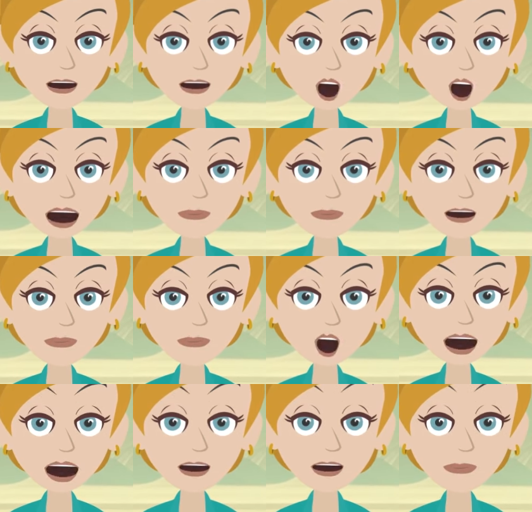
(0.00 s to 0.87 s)
every
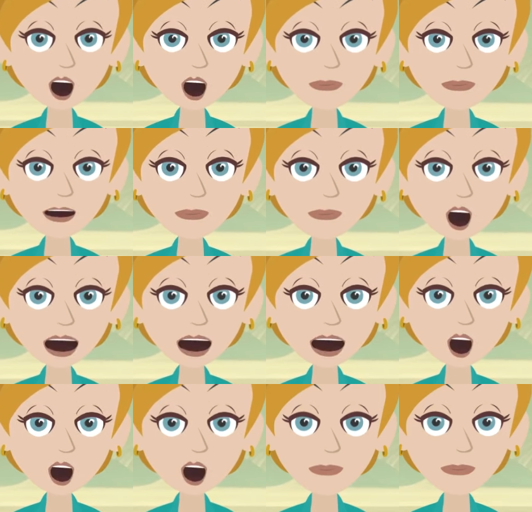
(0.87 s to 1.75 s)
subject that comes
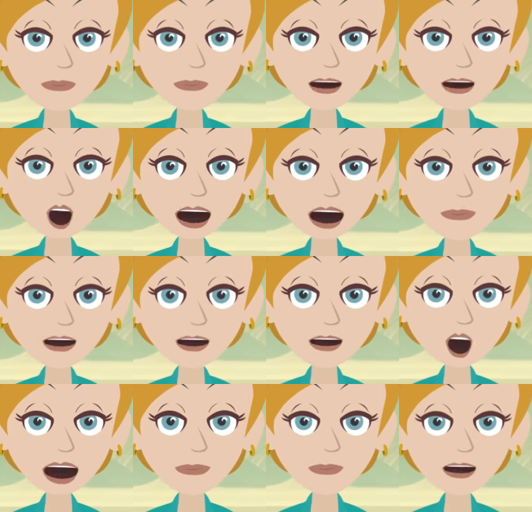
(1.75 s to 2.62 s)
up,
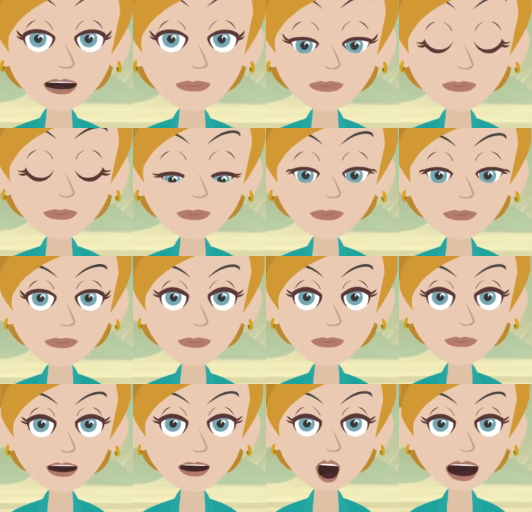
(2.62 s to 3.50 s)
your
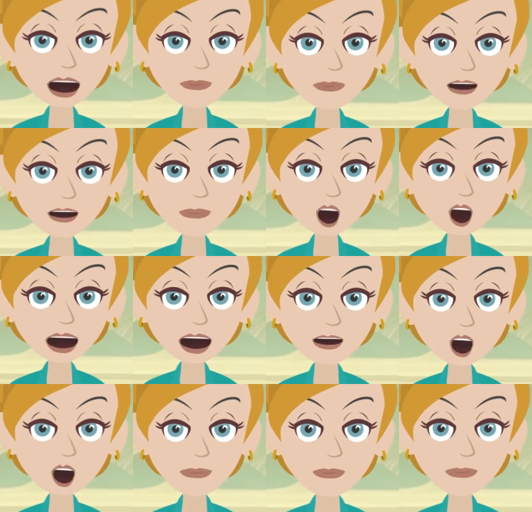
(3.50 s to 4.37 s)
body,
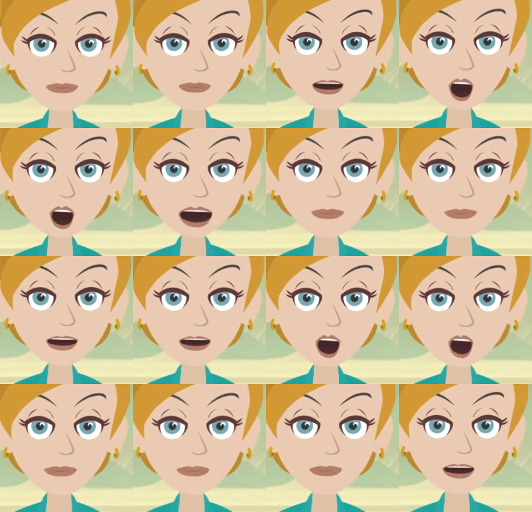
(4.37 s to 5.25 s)
your
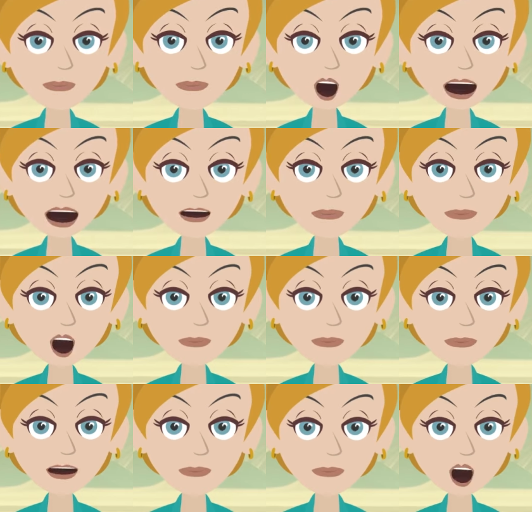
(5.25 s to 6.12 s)
primary
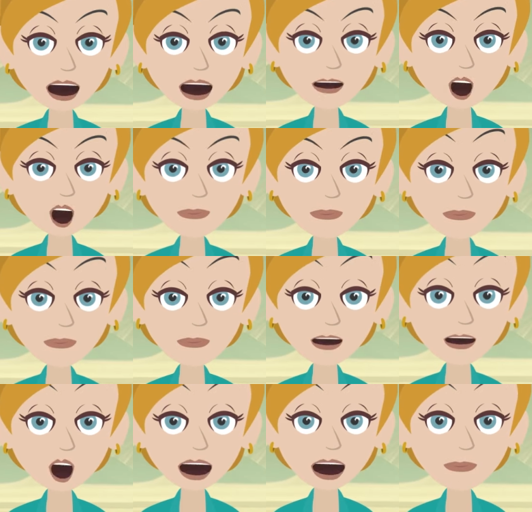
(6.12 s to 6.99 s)
relationship or
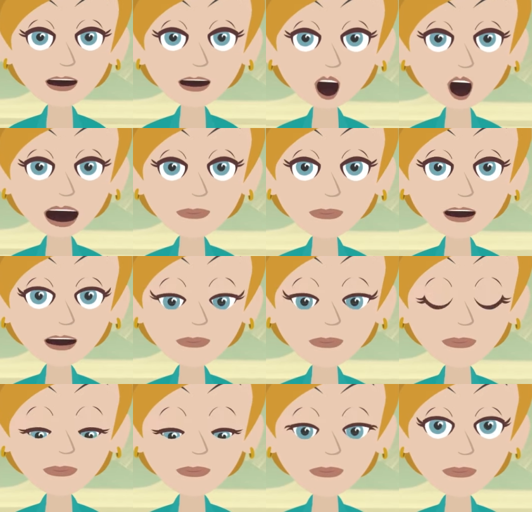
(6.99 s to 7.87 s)

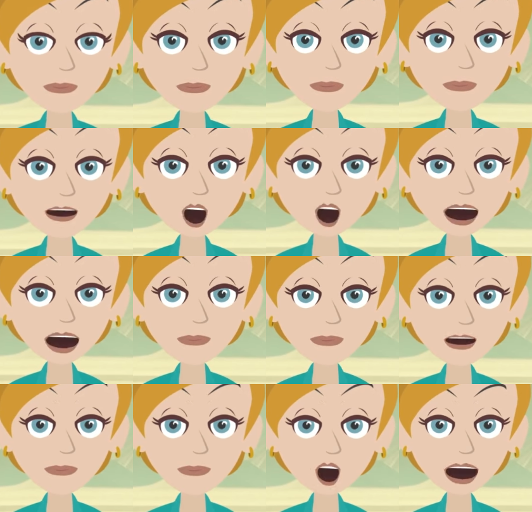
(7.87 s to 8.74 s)
relationships,
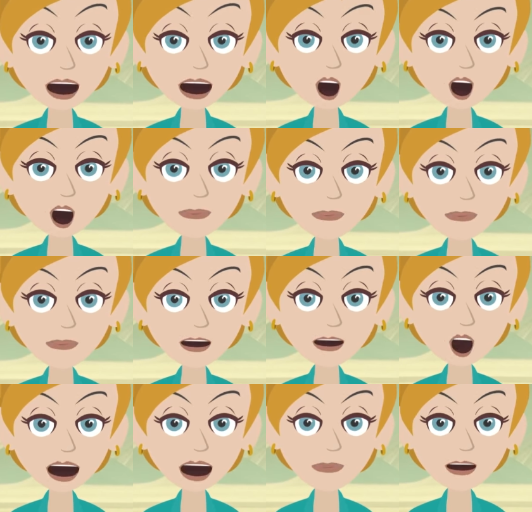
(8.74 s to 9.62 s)
your
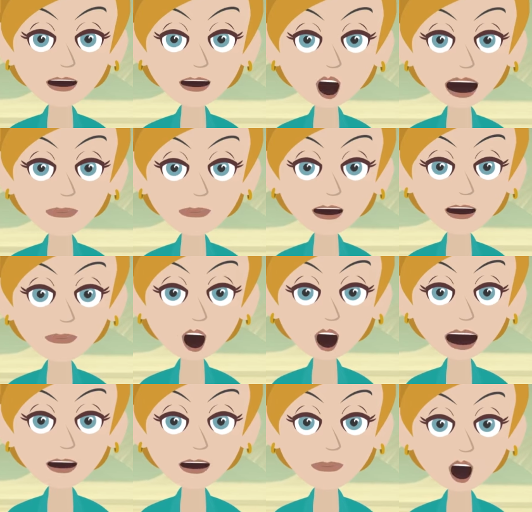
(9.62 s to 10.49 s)
relationship
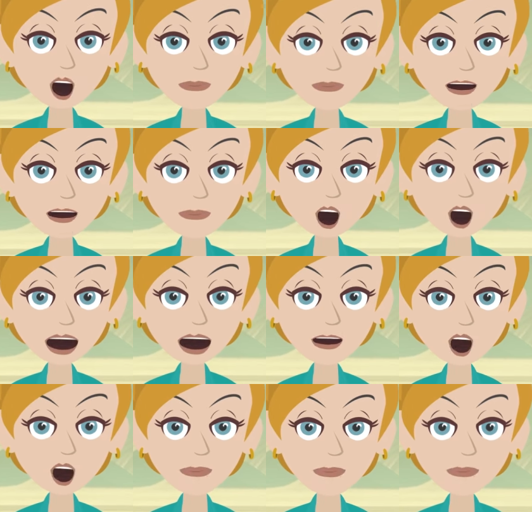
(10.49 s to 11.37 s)
with dollars,
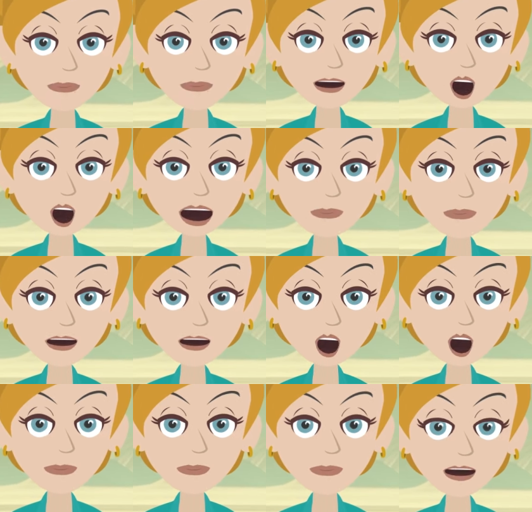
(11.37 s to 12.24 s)
your
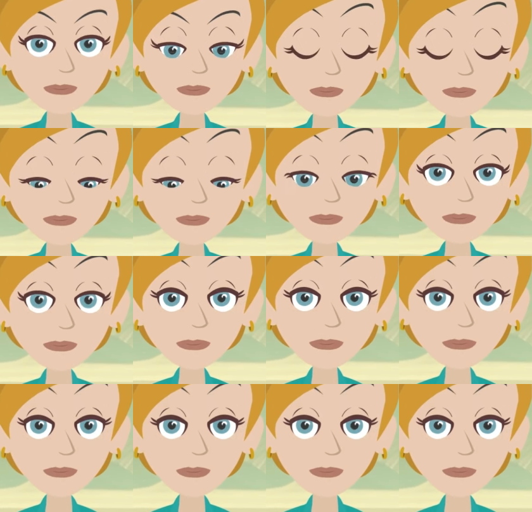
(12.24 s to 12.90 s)
financial well-being,